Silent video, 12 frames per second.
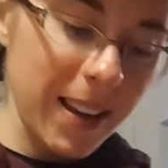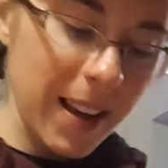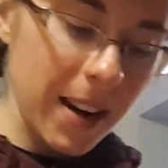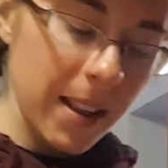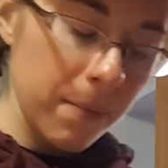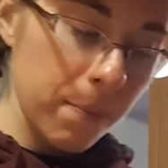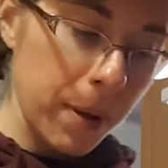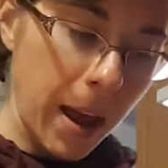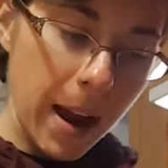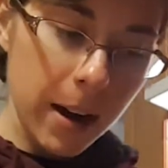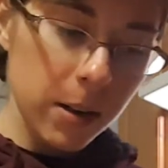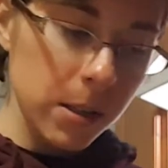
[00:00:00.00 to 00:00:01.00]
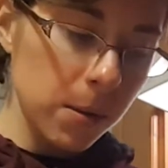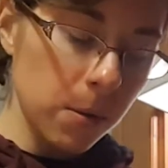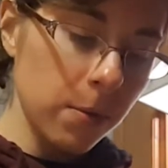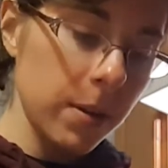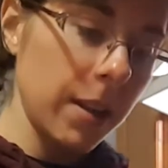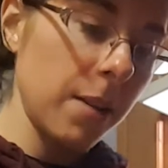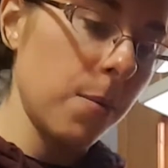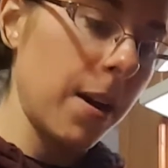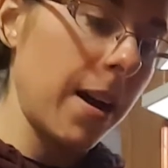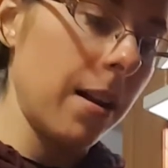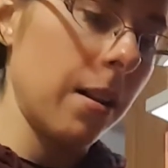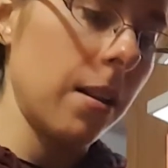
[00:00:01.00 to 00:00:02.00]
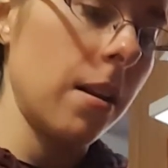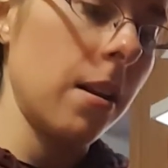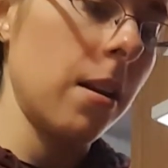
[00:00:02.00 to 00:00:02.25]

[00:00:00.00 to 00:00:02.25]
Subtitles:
and it pairs really well